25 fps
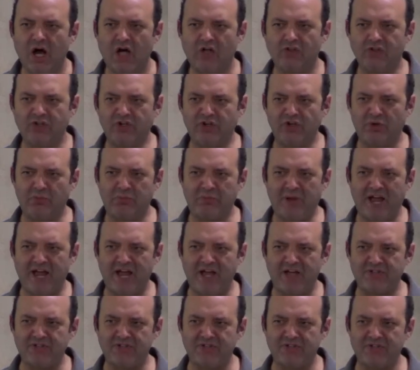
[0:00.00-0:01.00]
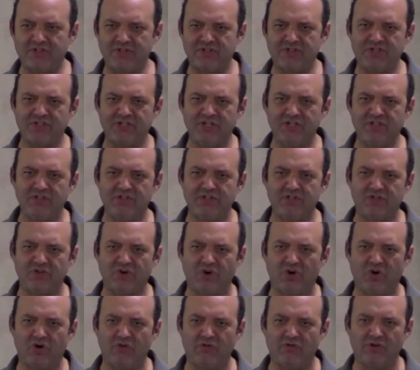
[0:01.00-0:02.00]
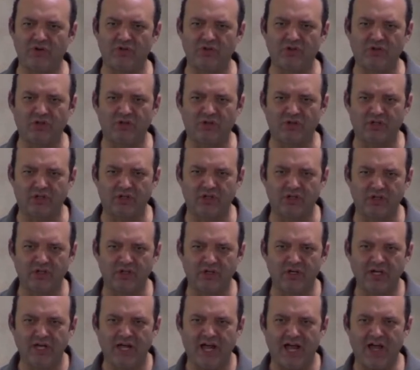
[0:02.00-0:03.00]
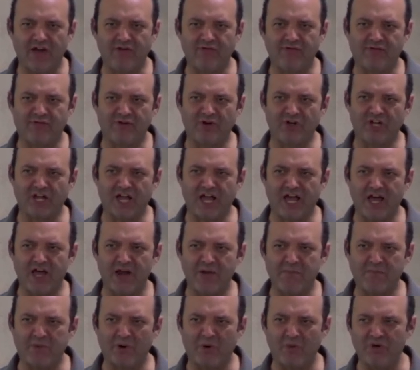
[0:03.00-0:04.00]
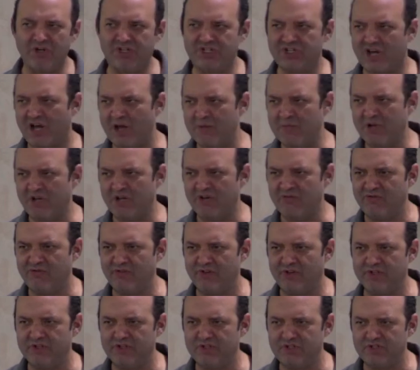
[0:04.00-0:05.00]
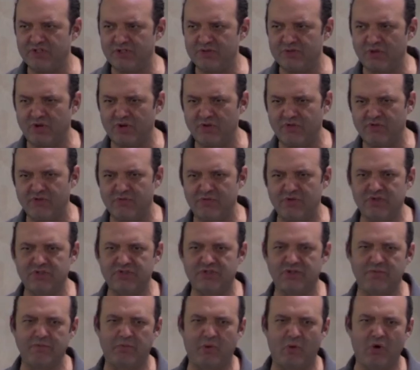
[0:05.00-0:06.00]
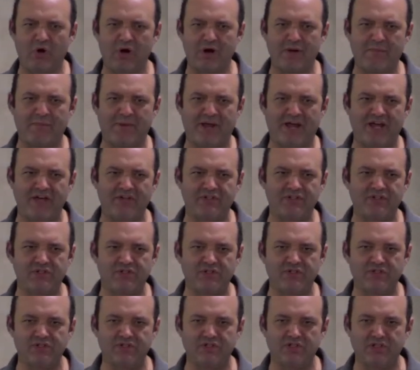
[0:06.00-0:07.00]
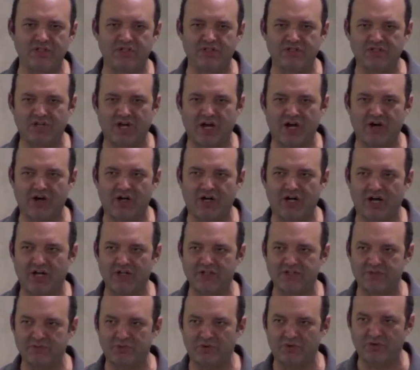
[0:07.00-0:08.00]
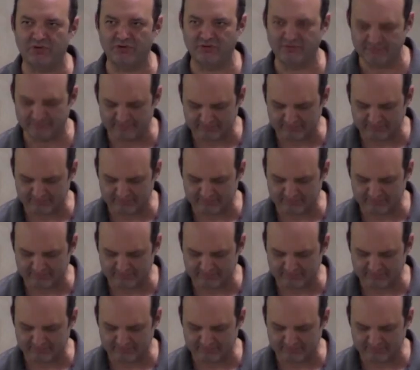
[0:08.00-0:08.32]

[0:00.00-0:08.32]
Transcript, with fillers: A little passage that's easy to overlook and forget, but which I'm convinced is one of the most important passages in the entire gospel.